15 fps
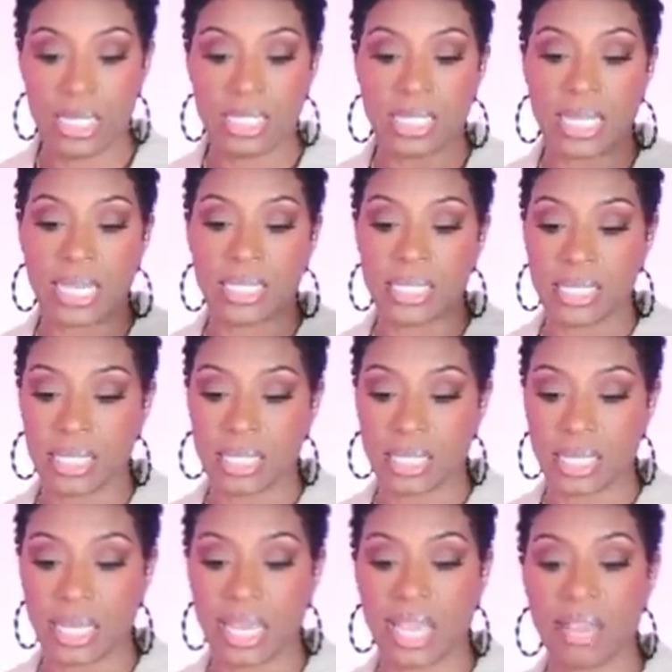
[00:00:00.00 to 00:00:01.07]
Size
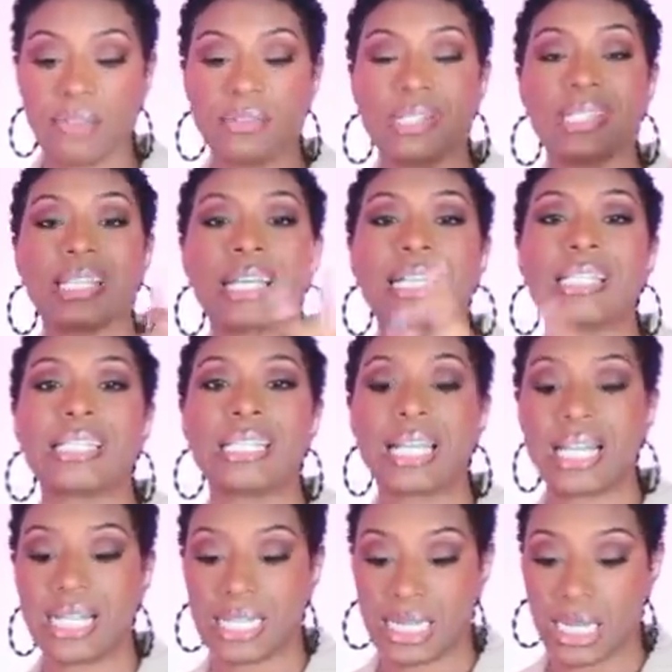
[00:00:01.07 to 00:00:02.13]
6.5 to size
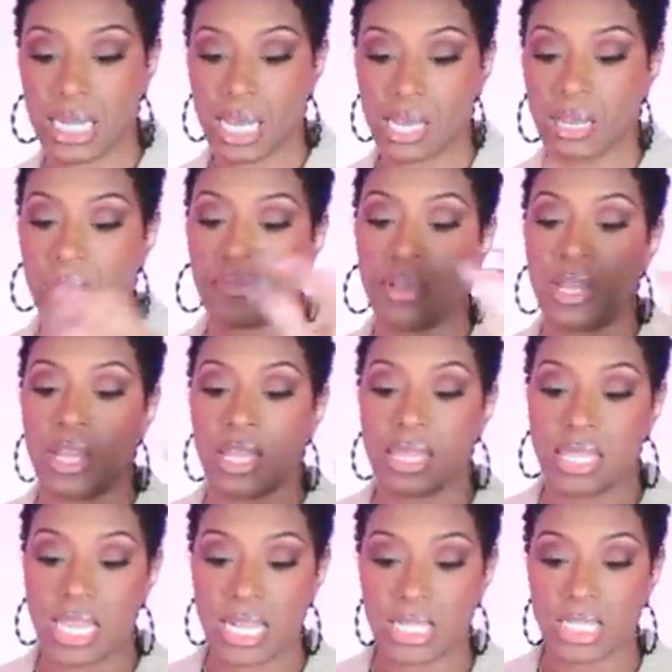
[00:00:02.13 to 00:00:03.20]
9.5.
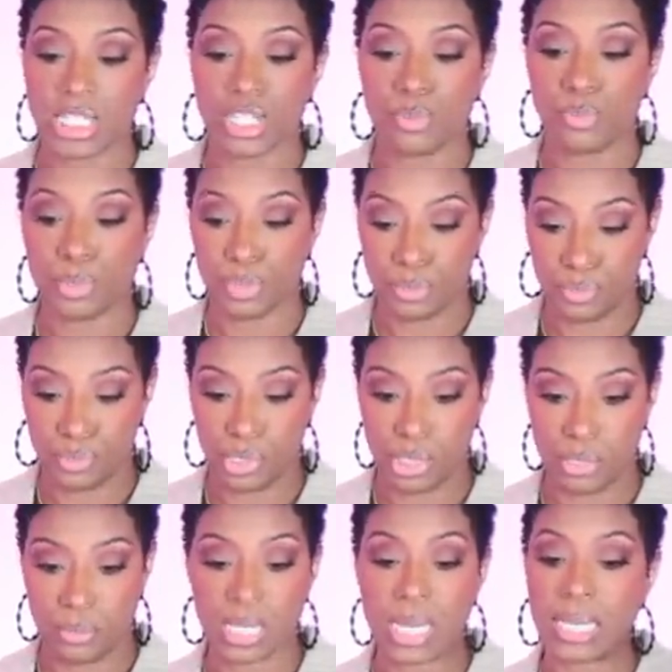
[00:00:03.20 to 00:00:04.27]
That's the boot.
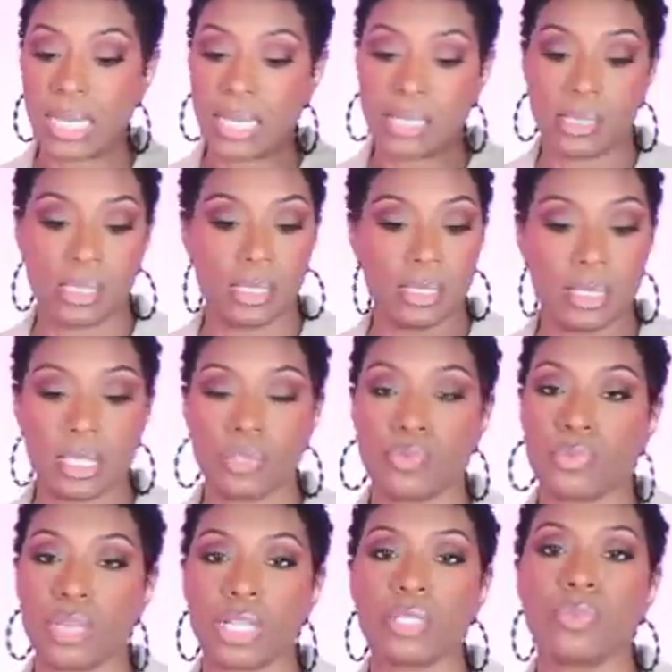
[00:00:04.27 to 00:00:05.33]
I like these.
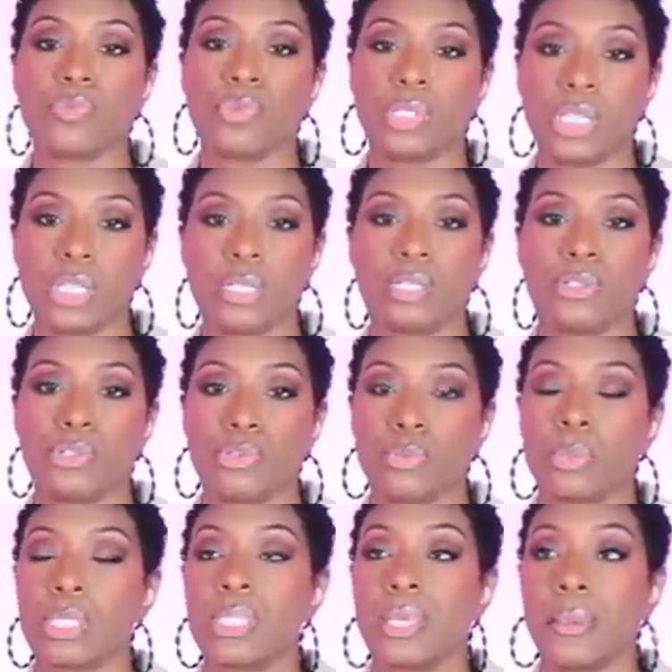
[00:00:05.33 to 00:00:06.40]
That's a really good dupe,
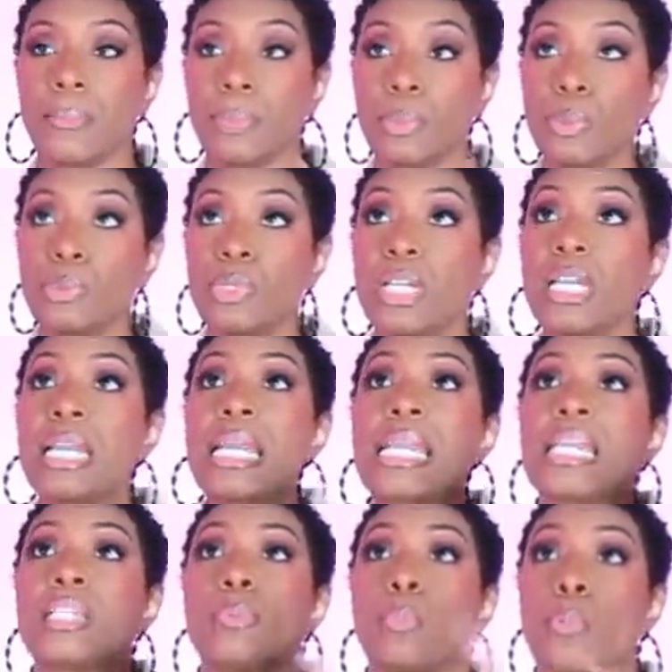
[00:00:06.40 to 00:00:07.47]
because that boot
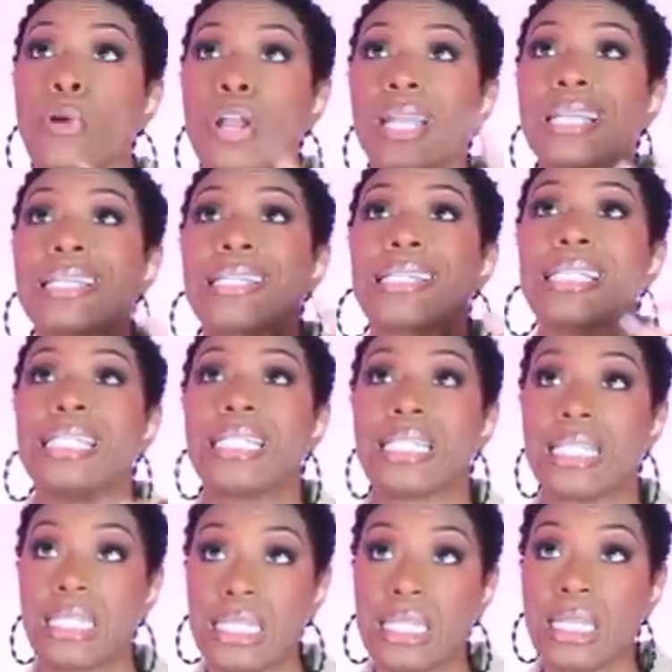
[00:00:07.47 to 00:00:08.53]
is
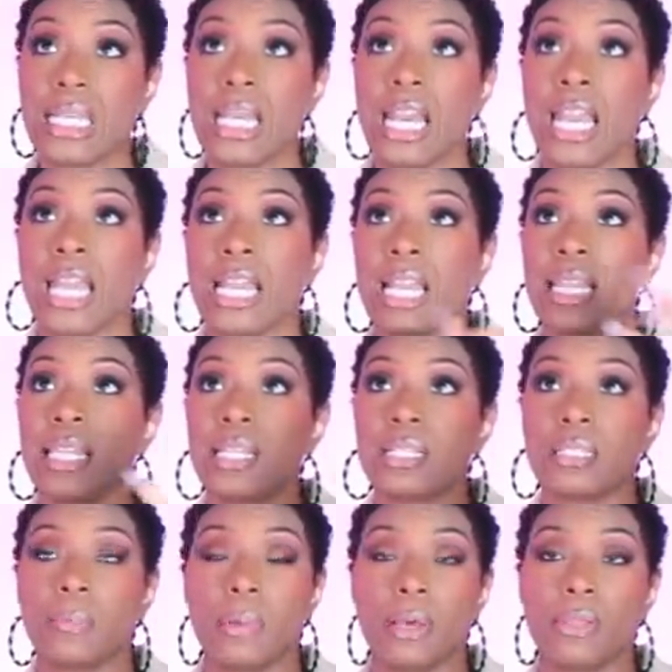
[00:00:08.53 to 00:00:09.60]
pricey. And I think
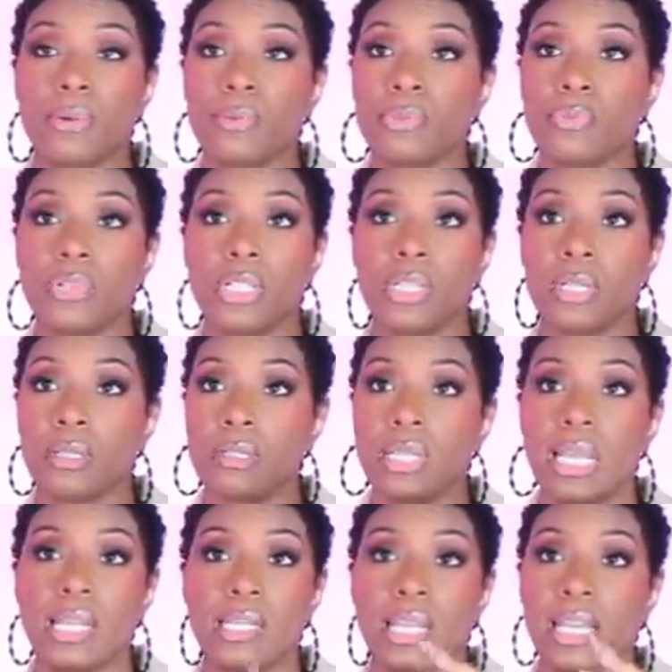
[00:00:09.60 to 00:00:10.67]
some other retailers
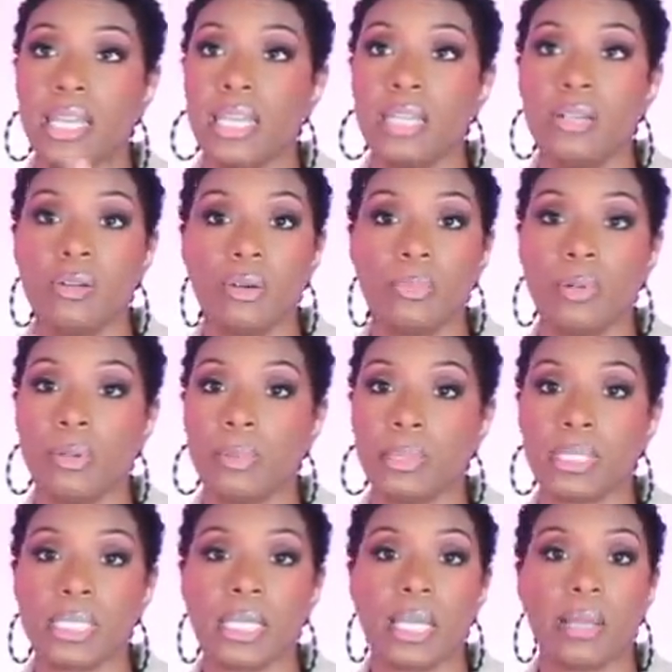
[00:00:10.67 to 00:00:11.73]
had it, like Eagle and Polar
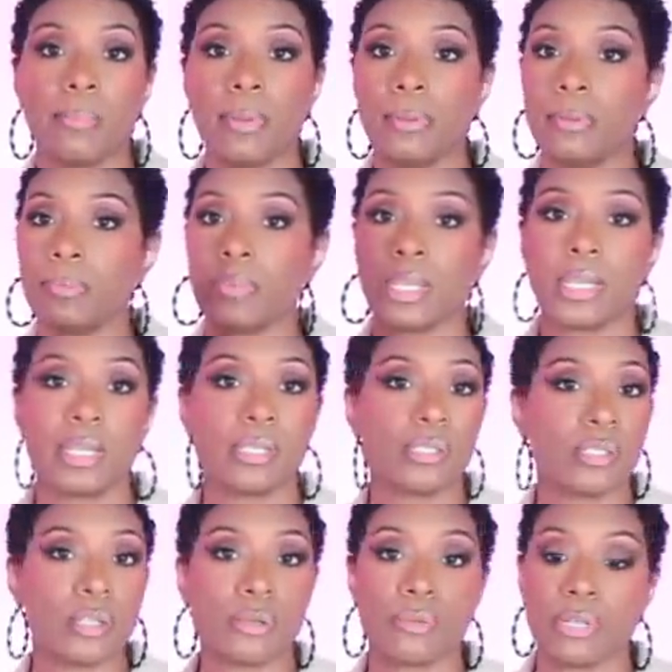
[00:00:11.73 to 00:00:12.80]
Desire, baby, them things
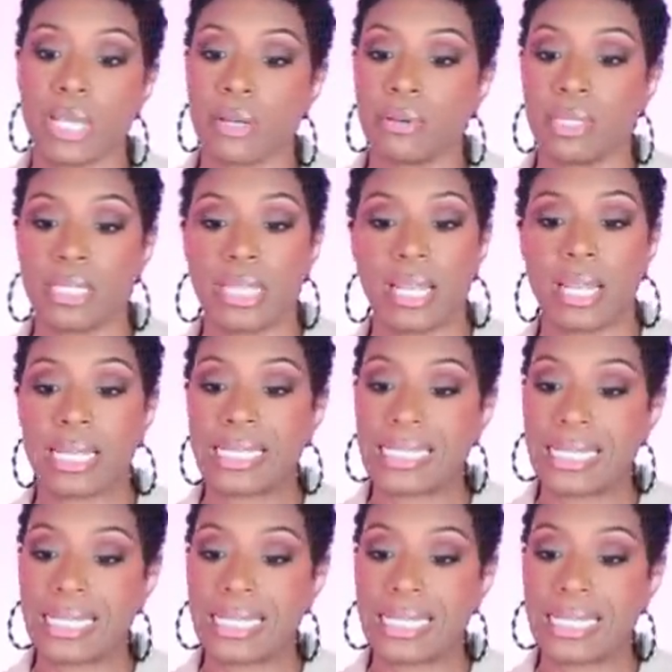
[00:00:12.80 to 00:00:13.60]
sold out in like a